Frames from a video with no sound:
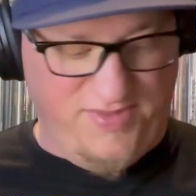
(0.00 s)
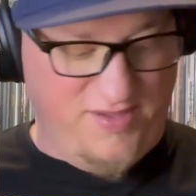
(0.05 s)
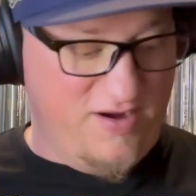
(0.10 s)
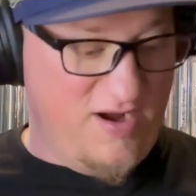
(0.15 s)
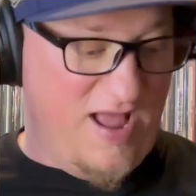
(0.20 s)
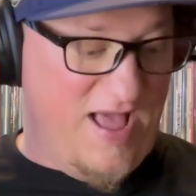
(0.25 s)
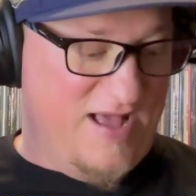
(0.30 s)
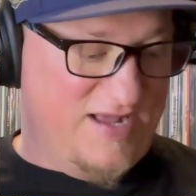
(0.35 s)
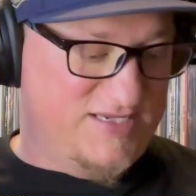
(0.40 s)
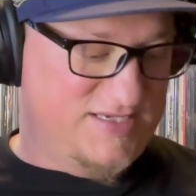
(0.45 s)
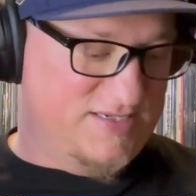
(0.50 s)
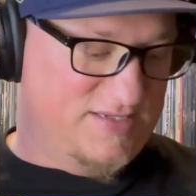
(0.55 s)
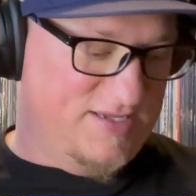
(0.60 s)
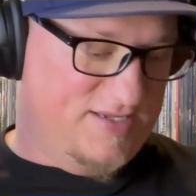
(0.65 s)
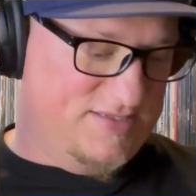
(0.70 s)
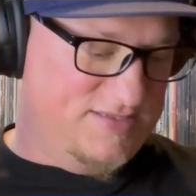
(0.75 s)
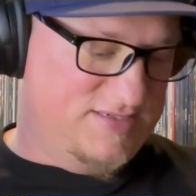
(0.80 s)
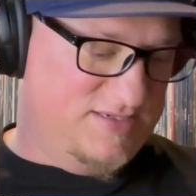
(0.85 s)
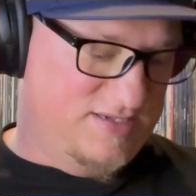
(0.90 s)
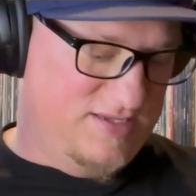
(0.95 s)

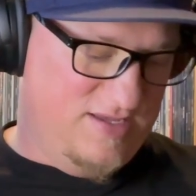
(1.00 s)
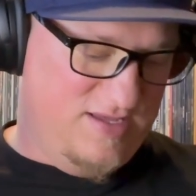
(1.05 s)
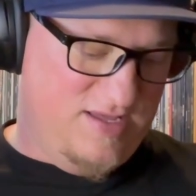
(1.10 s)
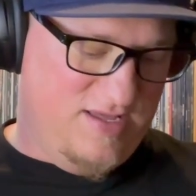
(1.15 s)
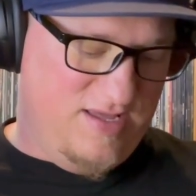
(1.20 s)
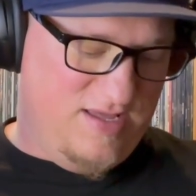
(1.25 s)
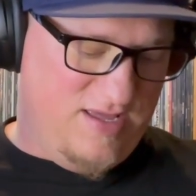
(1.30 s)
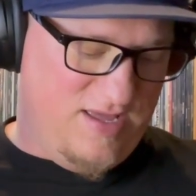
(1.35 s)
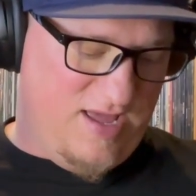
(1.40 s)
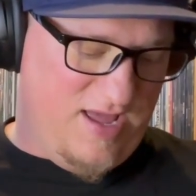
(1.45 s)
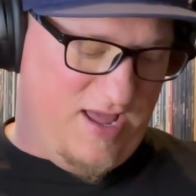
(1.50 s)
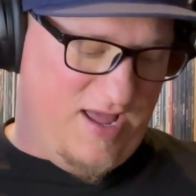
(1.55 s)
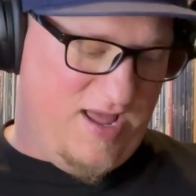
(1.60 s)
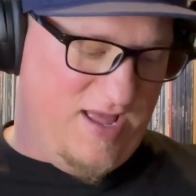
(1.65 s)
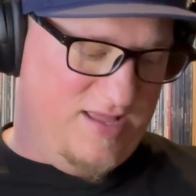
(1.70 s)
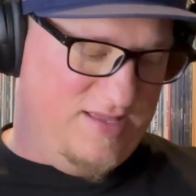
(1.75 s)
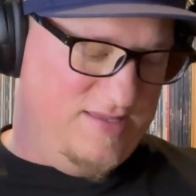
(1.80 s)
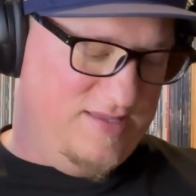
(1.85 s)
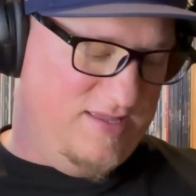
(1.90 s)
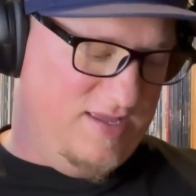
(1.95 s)
excellent.
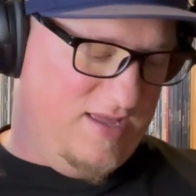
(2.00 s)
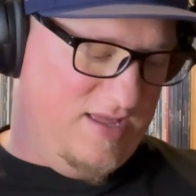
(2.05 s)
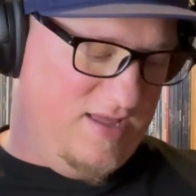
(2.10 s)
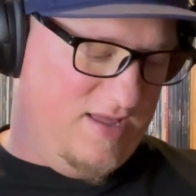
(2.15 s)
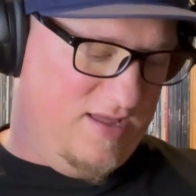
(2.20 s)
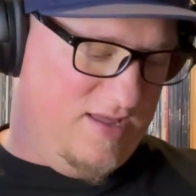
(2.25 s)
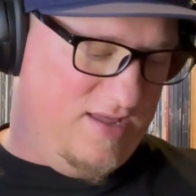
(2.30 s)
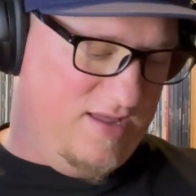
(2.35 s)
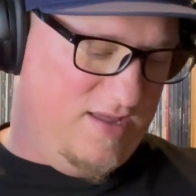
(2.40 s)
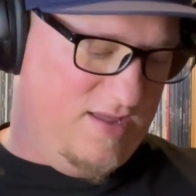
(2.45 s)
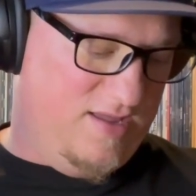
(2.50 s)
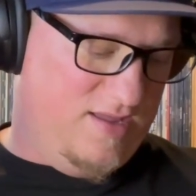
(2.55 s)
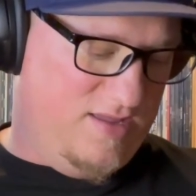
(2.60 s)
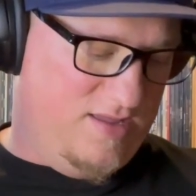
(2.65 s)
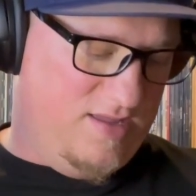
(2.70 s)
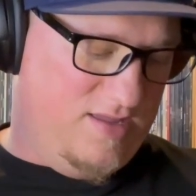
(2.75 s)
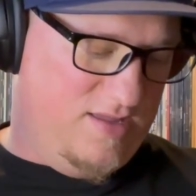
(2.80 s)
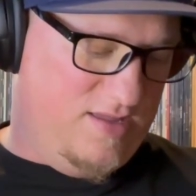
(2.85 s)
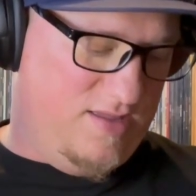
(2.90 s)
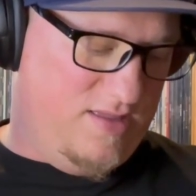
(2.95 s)
And
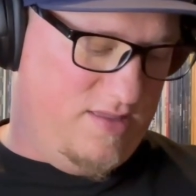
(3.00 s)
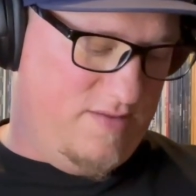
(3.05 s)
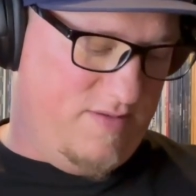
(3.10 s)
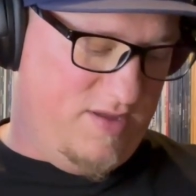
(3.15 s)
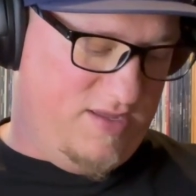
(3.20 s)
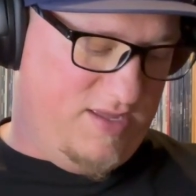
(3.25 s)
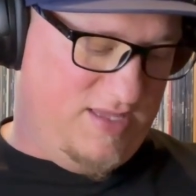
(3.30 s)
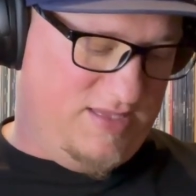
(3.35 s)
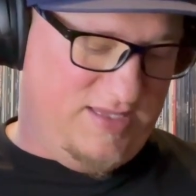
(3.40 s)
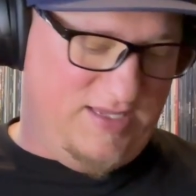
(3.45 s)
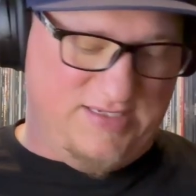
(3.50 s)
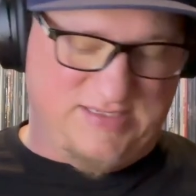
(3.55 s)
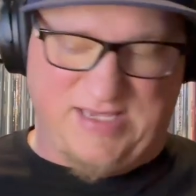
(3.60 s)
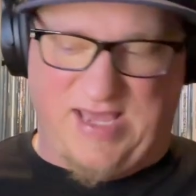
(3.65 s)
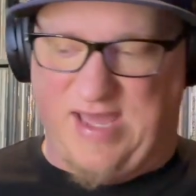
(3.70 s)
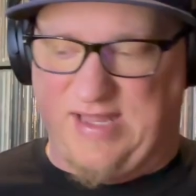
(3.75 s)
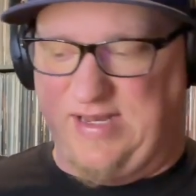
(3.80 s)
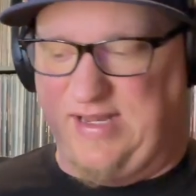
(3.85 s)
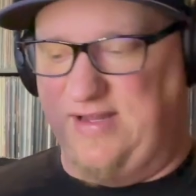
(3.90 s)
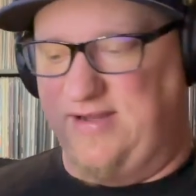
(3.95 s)
let me get these
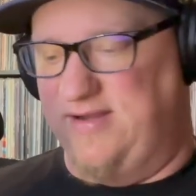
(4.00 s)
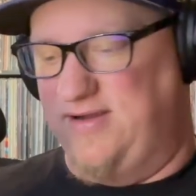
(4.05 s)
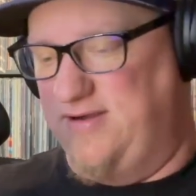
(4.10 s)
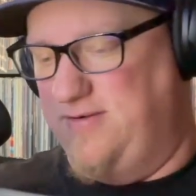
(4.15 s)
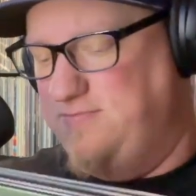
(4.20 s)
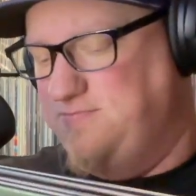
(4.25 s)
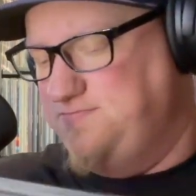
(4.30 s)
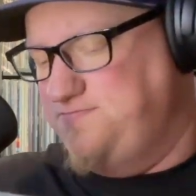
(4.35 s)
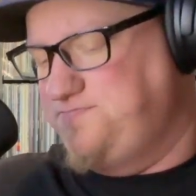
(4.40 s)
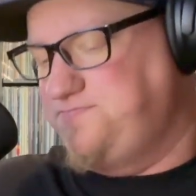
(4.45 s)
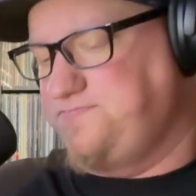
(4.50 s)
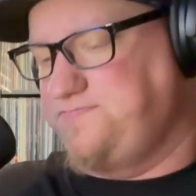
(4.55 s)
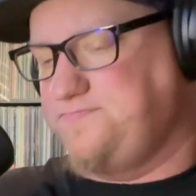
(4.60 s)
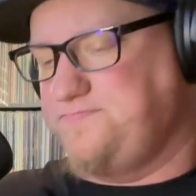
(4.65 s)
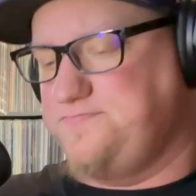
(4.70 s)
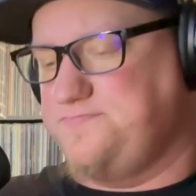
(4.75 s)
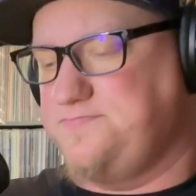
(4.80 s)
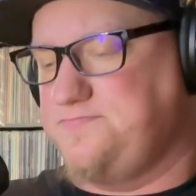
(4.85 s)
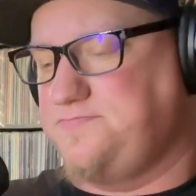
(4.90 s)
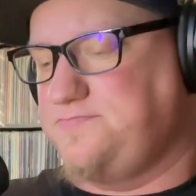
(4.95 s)
out of here.
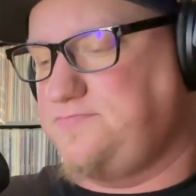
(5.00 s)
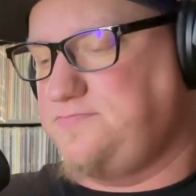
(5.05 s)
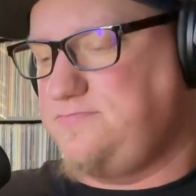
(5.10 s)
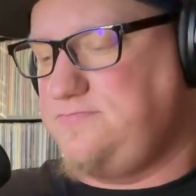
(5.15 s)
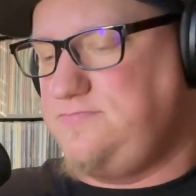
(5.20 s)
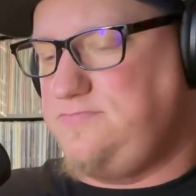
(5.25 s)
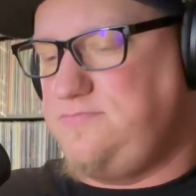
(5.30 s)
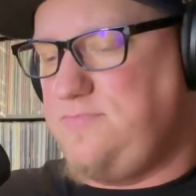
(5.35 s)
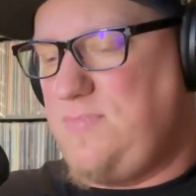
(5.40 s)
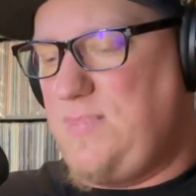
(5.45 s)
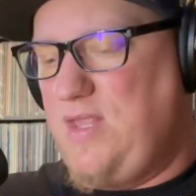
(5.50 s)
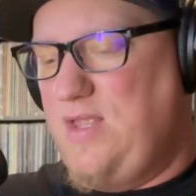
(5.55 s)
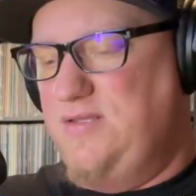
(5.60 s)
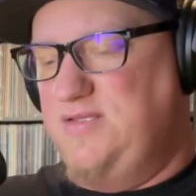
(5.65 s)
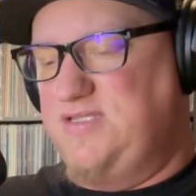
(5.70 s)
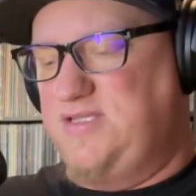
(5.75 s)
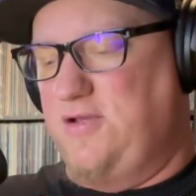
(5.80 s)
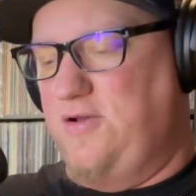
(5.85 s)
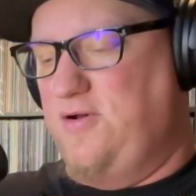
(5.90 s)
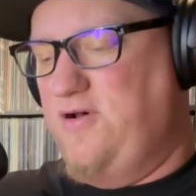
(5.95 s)

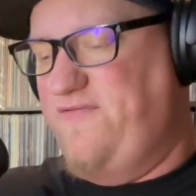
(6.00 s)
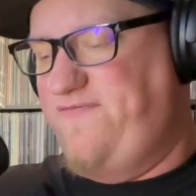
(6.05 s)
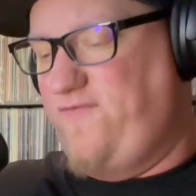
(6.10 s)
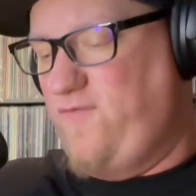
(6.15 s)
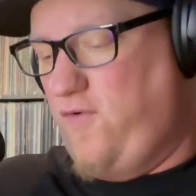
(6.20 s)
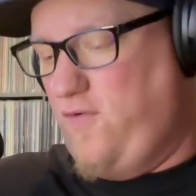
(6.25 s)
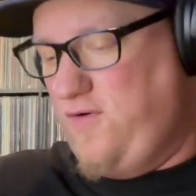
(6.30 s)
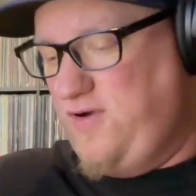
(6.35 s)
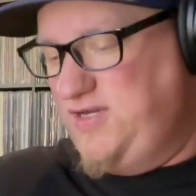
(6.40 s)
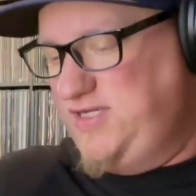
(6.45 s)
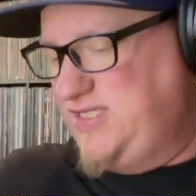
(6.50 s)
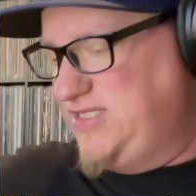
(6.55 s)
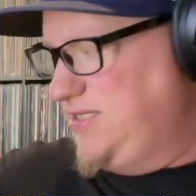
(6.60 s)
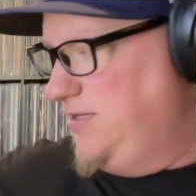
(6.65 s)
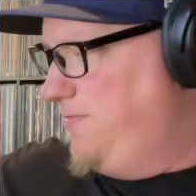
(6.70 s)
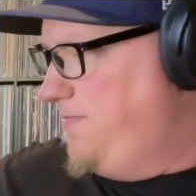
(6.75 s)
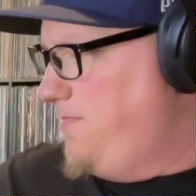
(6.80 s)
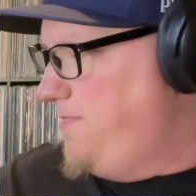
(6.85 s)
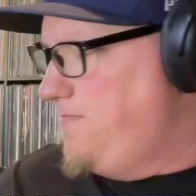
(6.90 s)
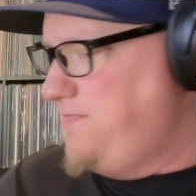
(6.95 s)
So, of course,
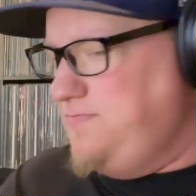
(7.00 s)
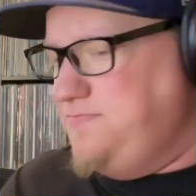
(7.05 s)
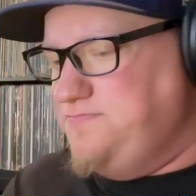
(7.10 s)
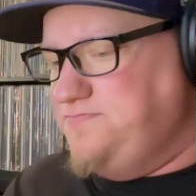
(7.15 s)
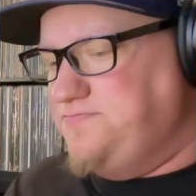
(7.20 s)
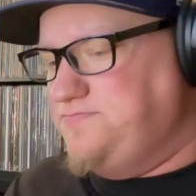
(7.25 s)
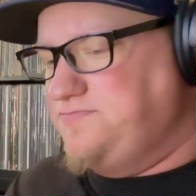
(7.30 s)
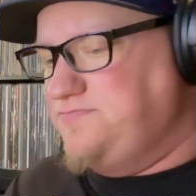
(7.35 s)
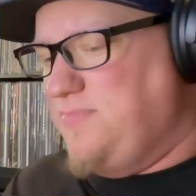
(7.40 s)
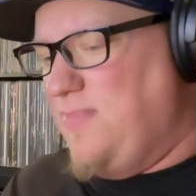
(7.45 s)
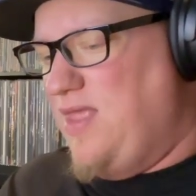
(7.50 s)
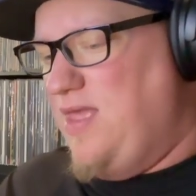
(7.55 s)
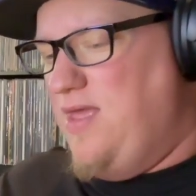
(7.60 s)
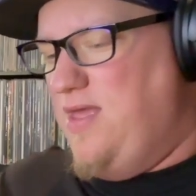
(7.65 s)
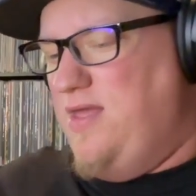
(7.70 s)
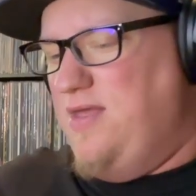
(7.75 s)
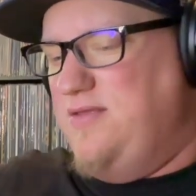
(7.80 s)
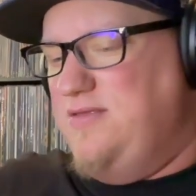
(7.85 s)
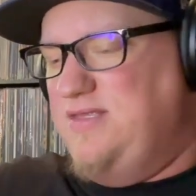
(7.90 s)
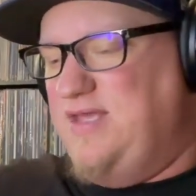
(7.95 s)

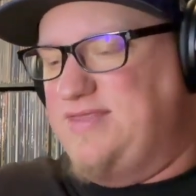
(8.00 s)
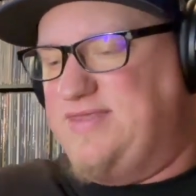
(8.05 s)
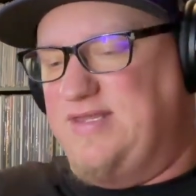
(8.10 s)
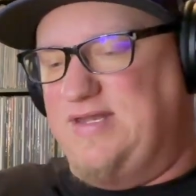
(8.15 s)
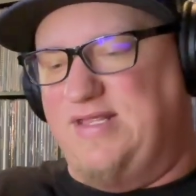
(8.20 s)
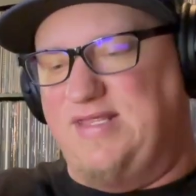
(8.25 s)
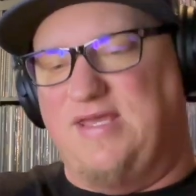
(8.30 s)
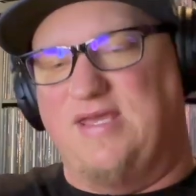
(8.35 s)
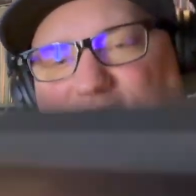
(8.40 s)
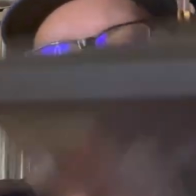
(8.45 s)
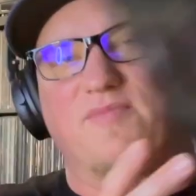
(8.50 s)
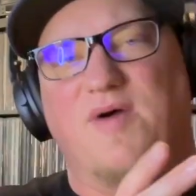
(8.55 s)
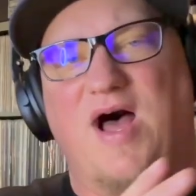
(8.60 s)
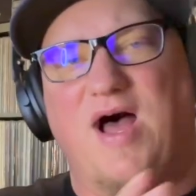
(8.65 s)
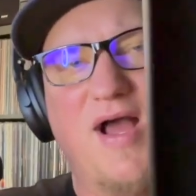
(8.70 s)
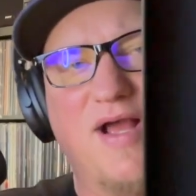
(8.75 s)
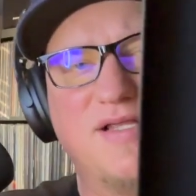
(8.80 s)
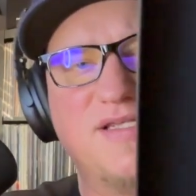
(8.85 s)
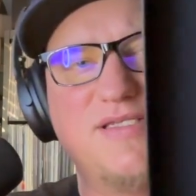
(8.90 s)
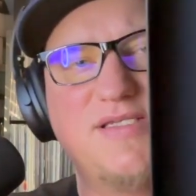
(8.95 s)
nothing on the inner
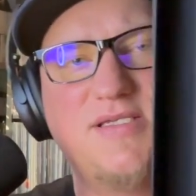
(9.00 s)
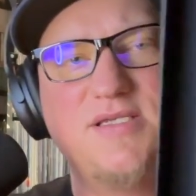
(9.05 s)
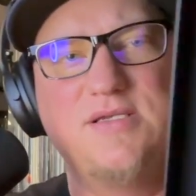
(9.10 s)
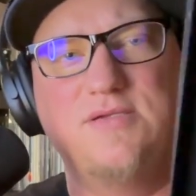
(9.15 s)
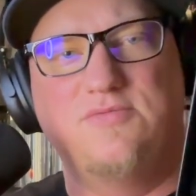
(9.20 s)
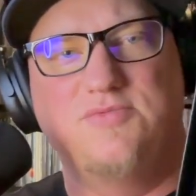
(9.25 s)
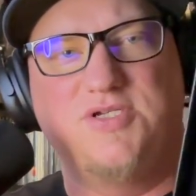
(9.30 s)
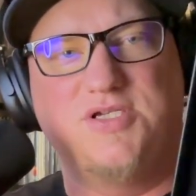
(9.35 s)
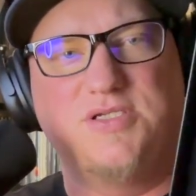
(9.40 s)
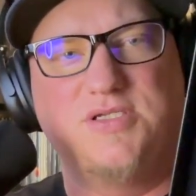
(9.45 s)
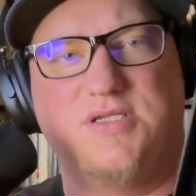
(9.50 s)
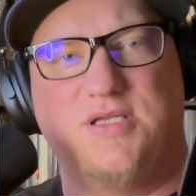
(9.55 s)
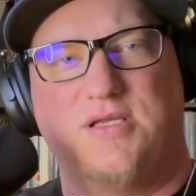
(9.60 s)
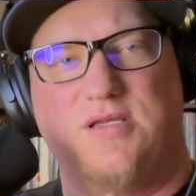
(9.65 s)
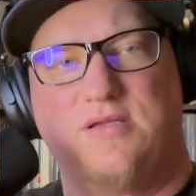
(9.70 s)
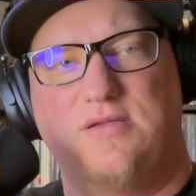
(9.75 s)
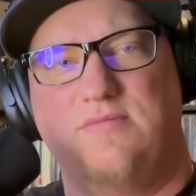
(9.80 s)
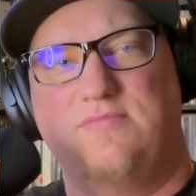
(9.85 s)
box, just a